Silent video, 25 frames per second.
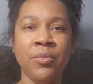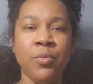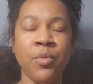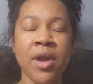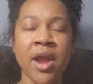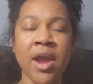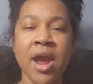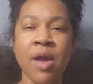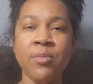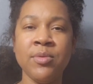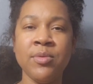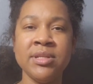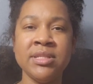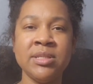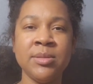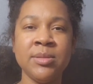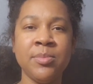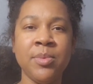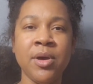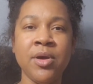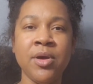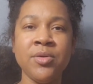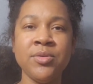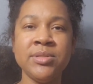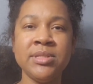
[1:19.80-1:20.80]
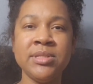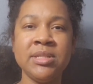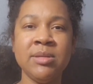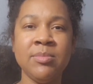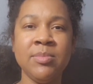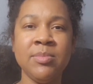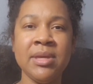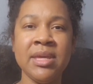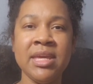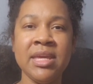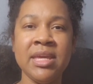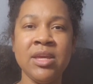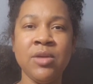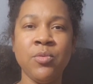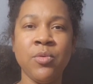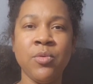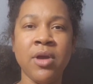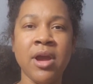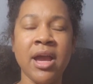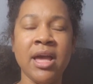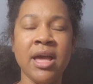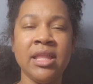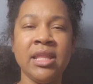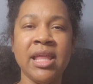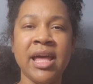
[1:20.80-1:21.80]
where I was supposed to be,
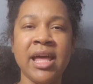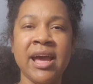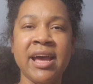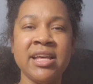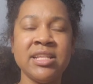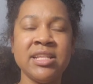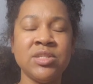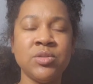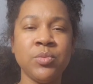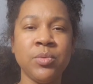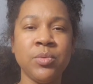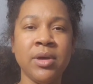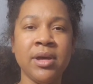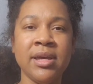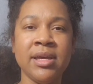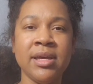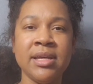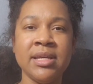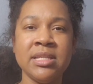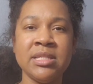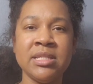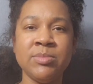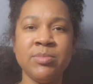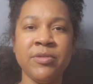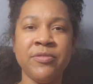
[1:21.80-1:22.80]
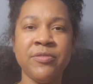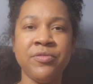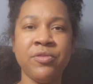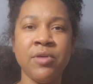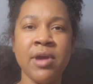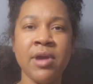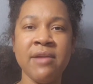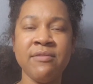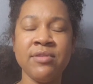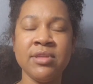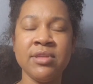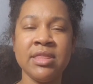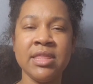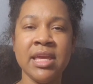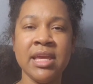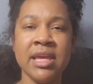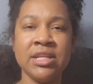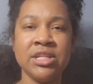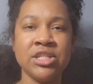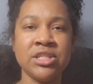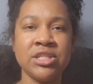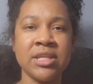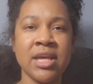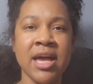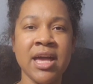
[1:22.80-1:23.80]
where I last was before everything
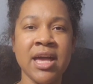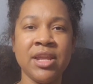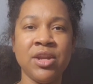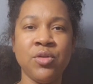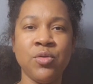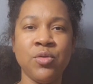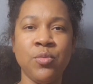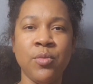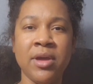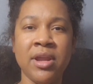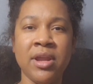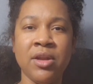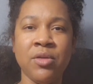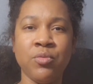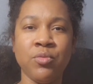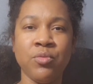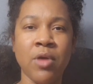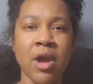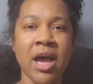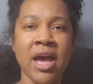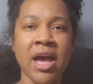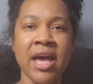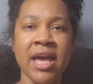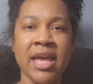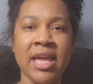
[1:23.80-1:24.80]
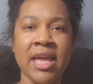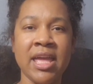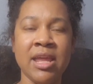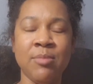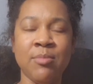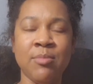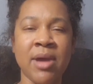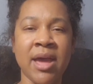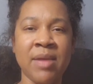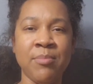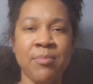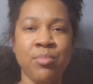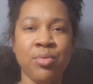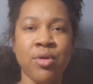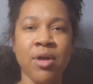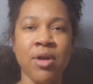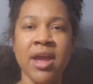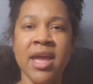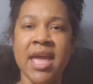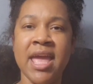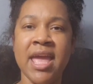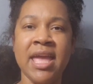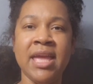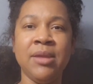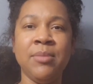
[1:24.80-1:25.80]
just kind of went awry in my
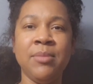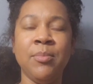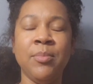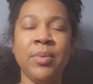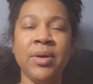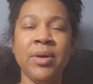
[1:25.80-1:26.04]
brain.